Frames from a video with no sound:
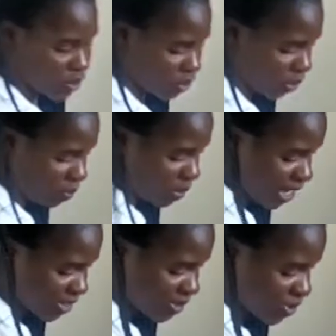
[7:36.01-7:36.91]
2
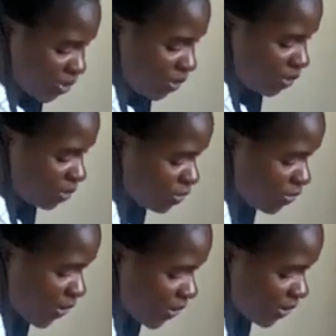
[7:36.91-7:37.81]
plus 2,
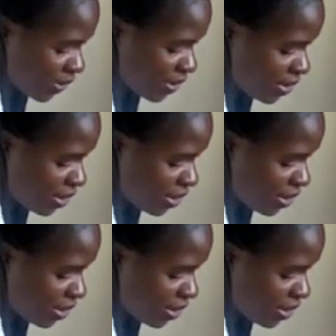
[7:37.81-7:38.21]
4.